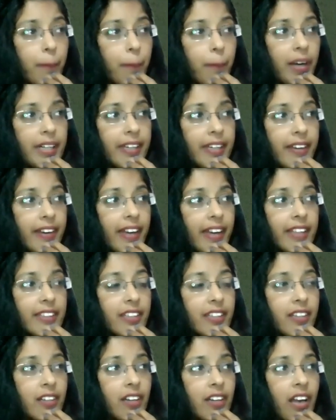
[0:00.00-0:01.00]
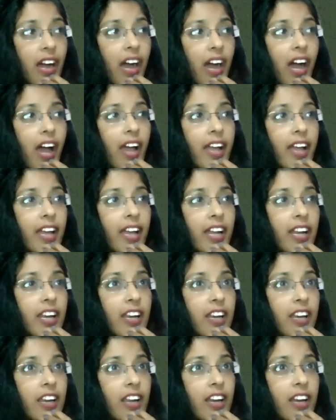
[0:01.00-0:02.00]
but rather I
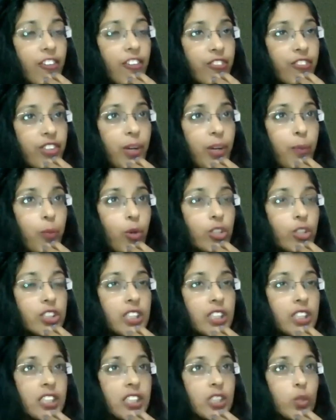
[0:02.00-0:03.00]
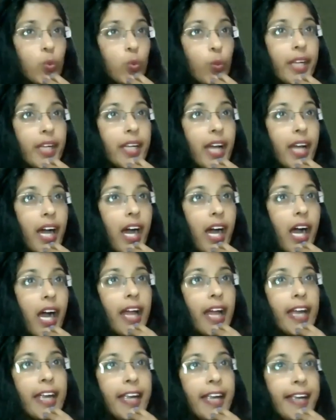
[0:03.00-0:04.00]
love the process when
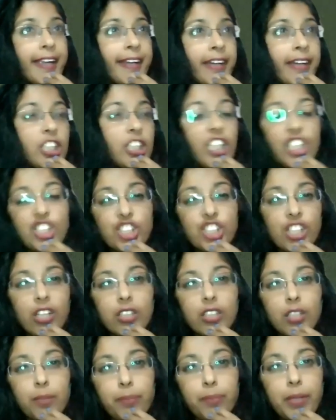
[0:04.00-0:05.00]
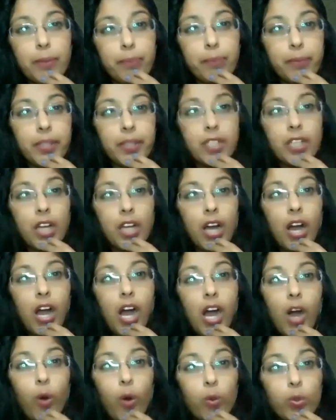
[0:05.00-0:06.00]
I teach other people
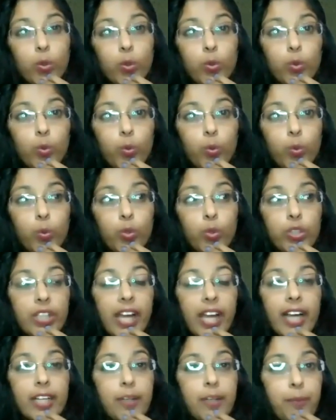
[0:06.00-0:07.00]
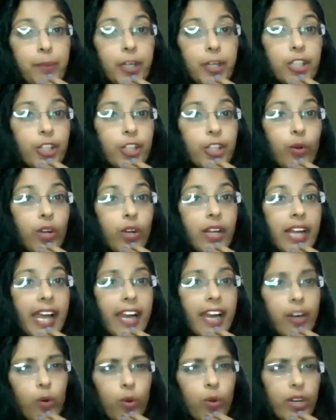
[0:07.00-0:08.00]
how to do that particular
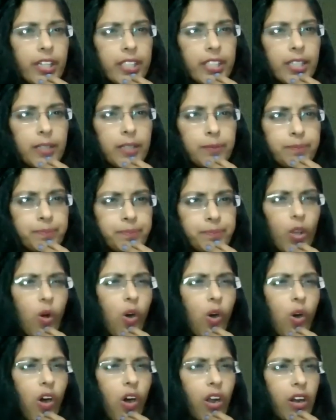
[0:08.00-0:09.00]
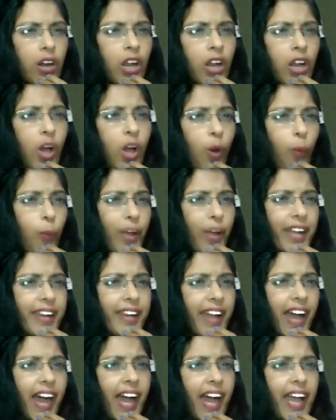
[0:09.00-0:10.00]
algorithm, or
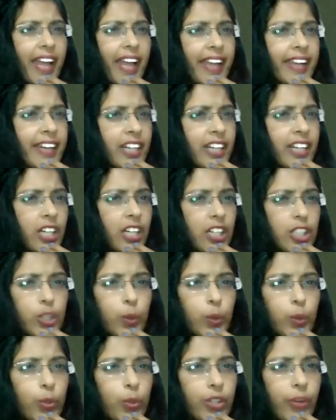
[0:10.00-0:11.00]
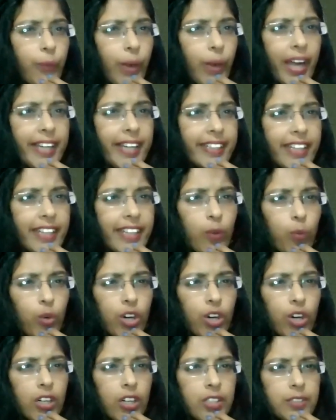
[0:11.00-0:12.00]
when I do the writing
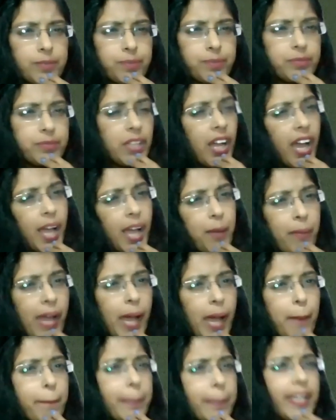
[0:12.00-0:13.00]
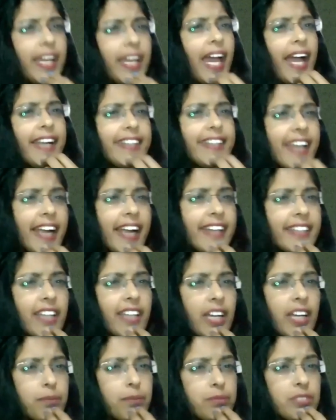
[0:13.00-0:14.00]
work. I am happy at that
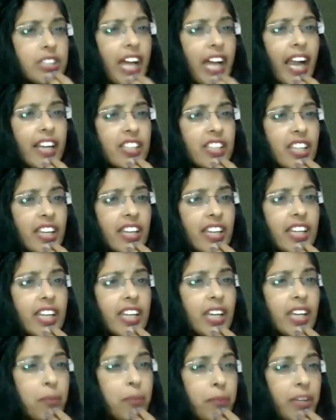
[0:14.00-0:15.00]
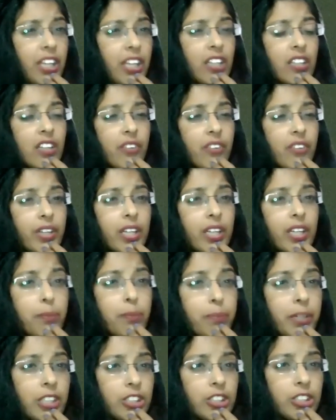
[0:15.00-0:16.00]
time. That thing gave me the real
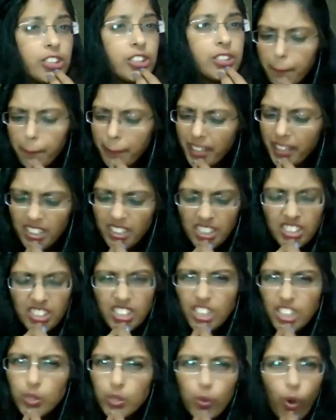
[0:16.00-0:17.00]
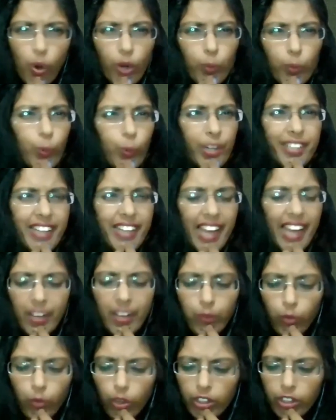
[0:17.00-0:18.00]
punch. But this is not what
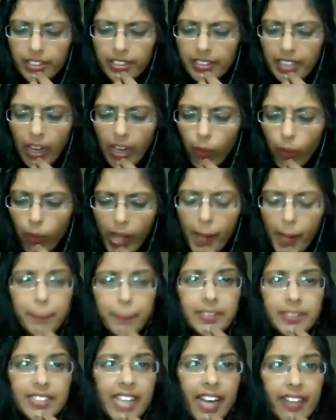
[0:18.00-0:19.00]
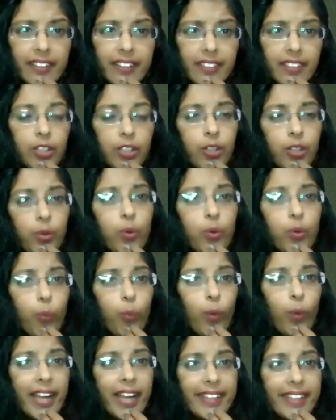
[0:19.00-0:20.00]
I want. Now I'm sad. Do you know
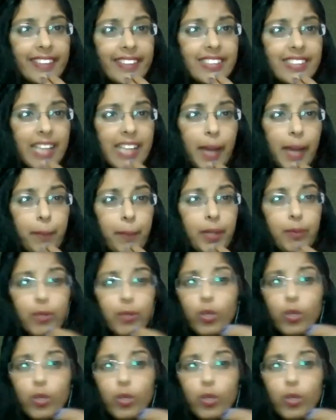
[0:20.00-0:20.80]
why this happened?